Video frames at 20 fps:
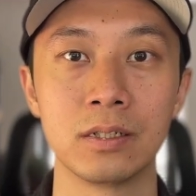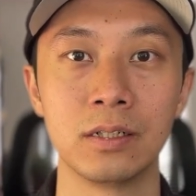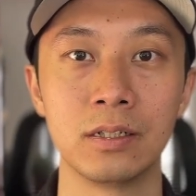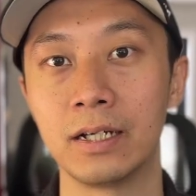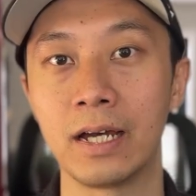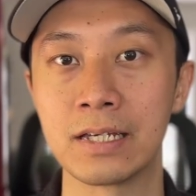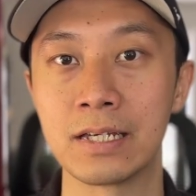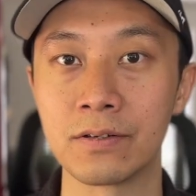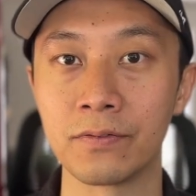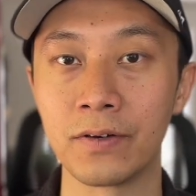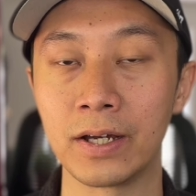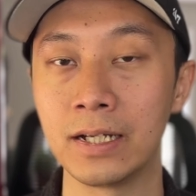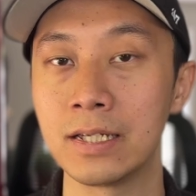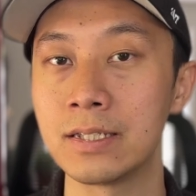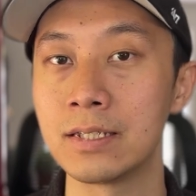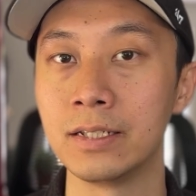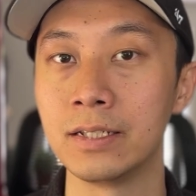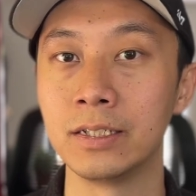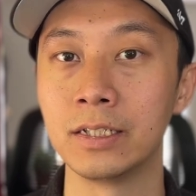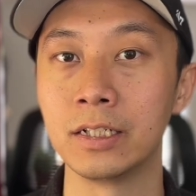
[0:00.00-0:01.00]
As a finance
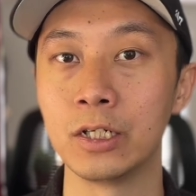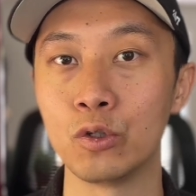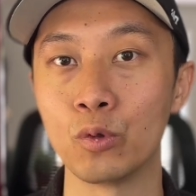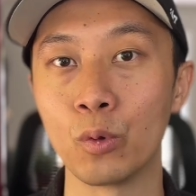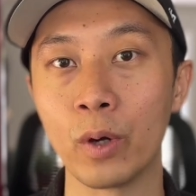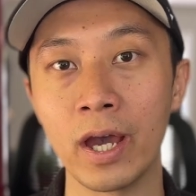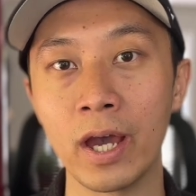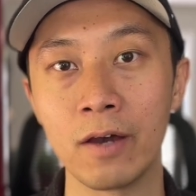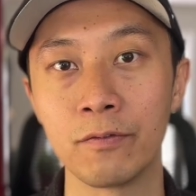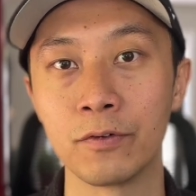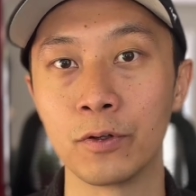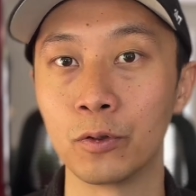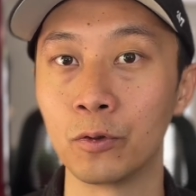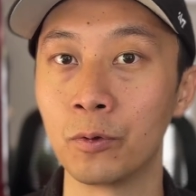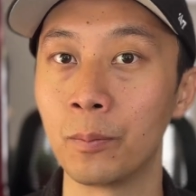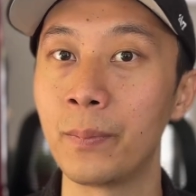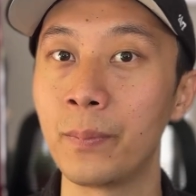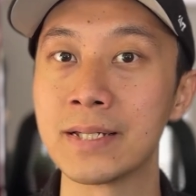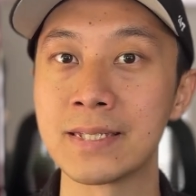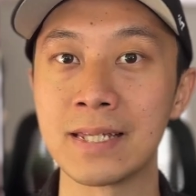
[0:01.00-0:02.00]
leader, you have your
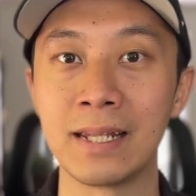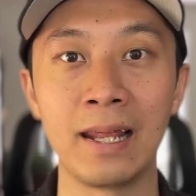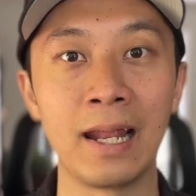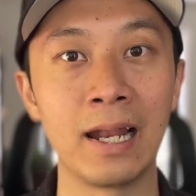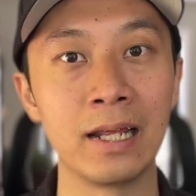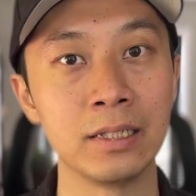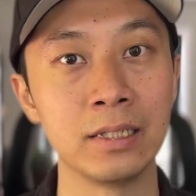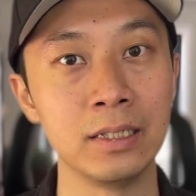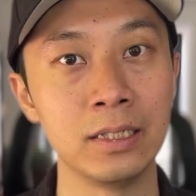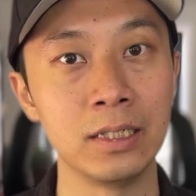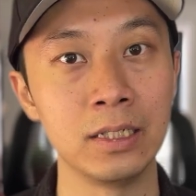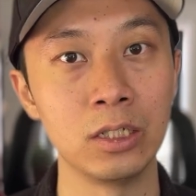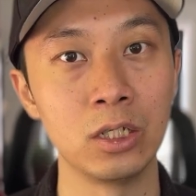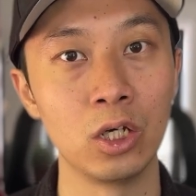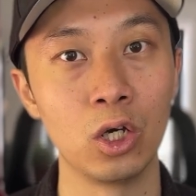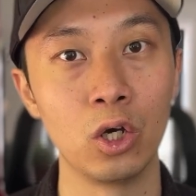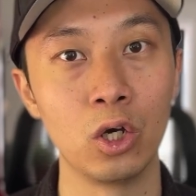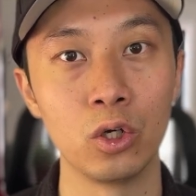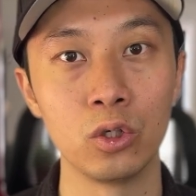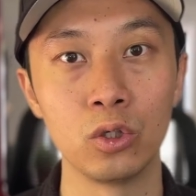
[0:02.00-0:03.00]
own personality,
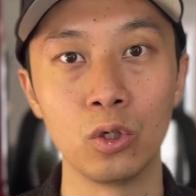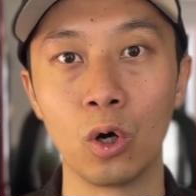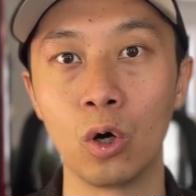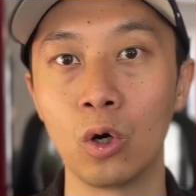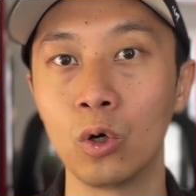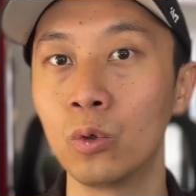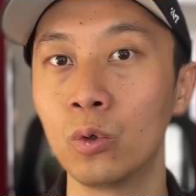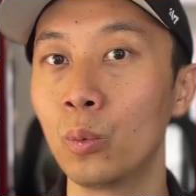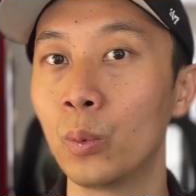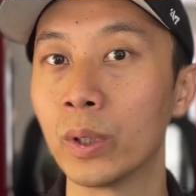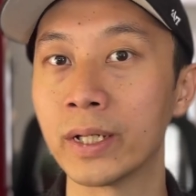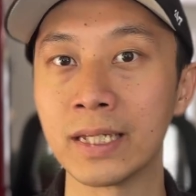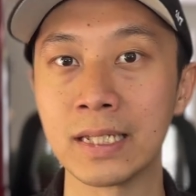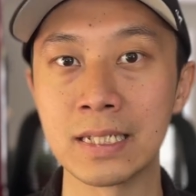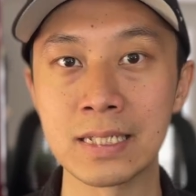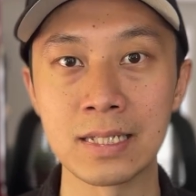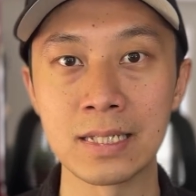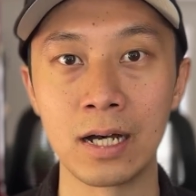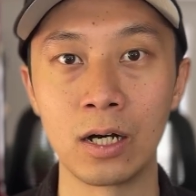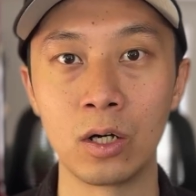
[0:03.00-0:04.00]
your own working
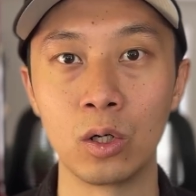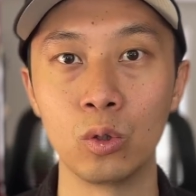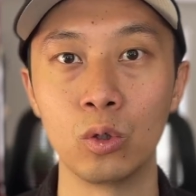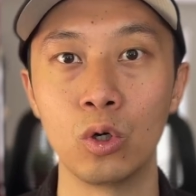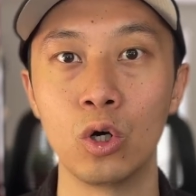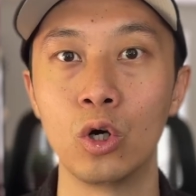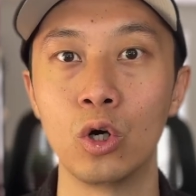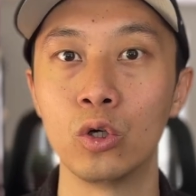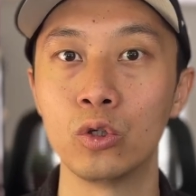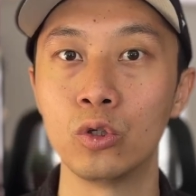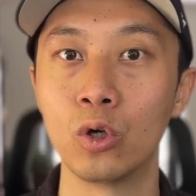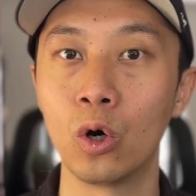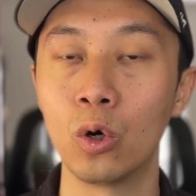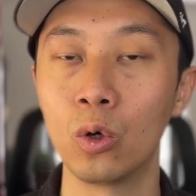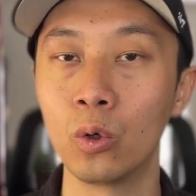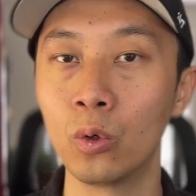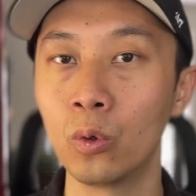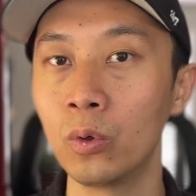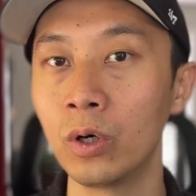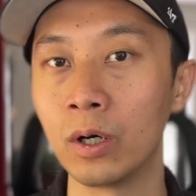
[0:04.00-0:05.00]
style, your
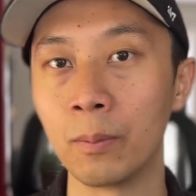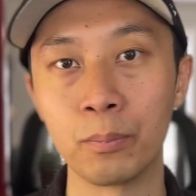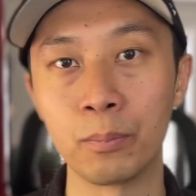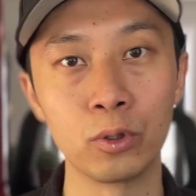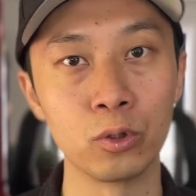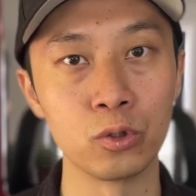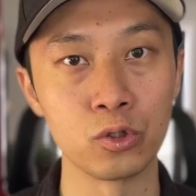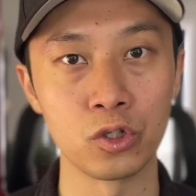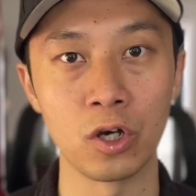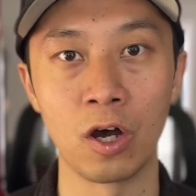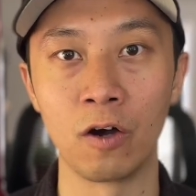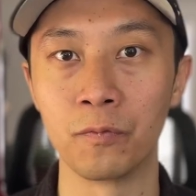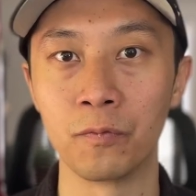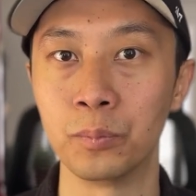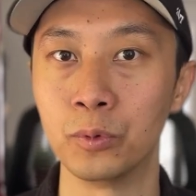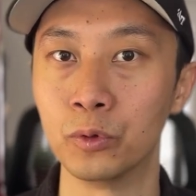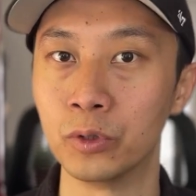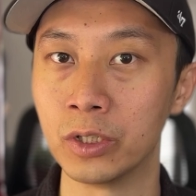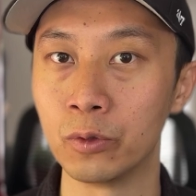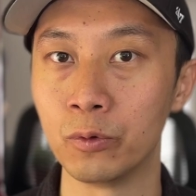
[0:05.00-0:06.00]
own approach of
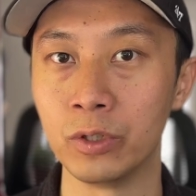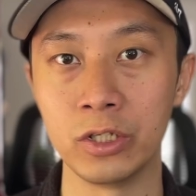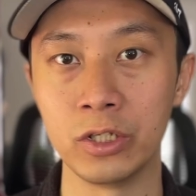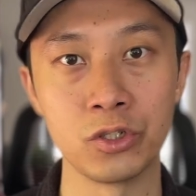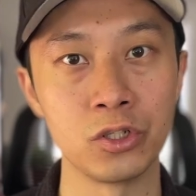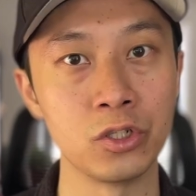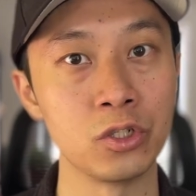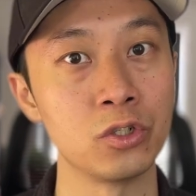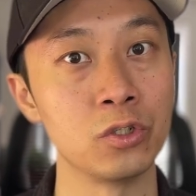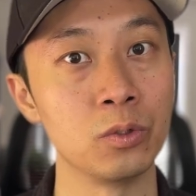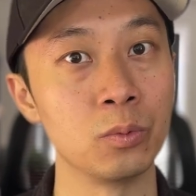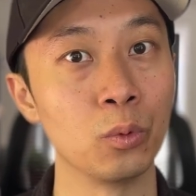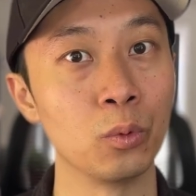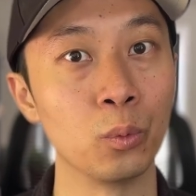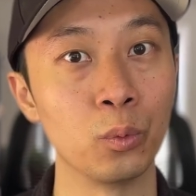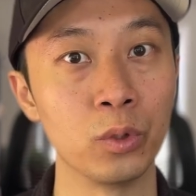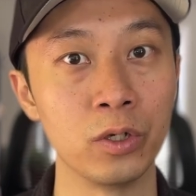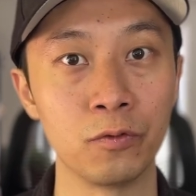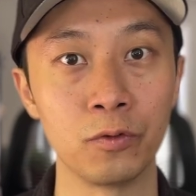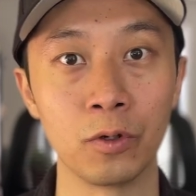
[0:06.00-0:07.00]
building relationship
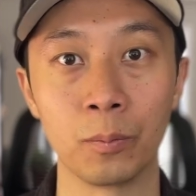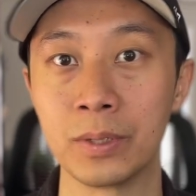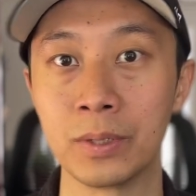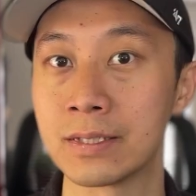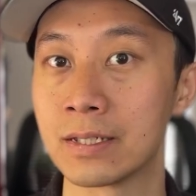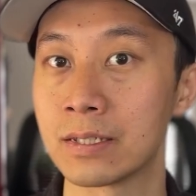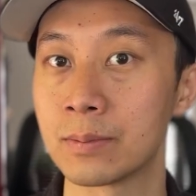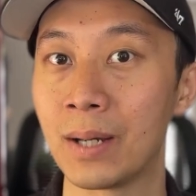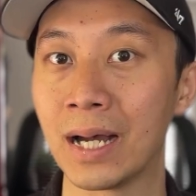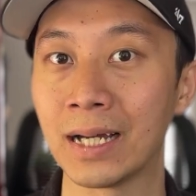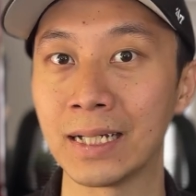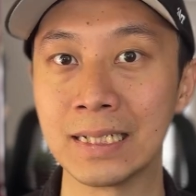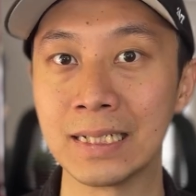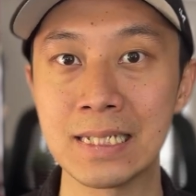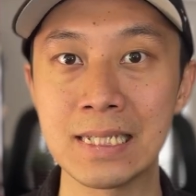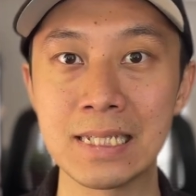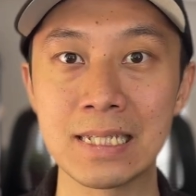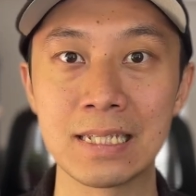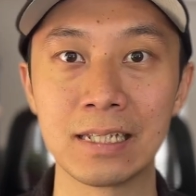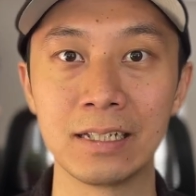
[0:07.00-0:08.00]
with your business
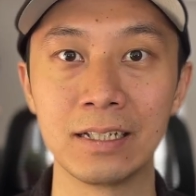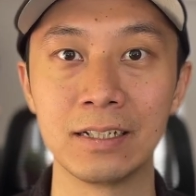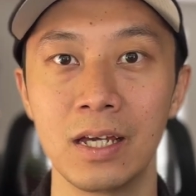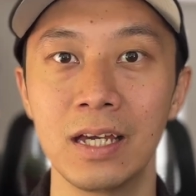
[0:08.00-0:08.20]
partners.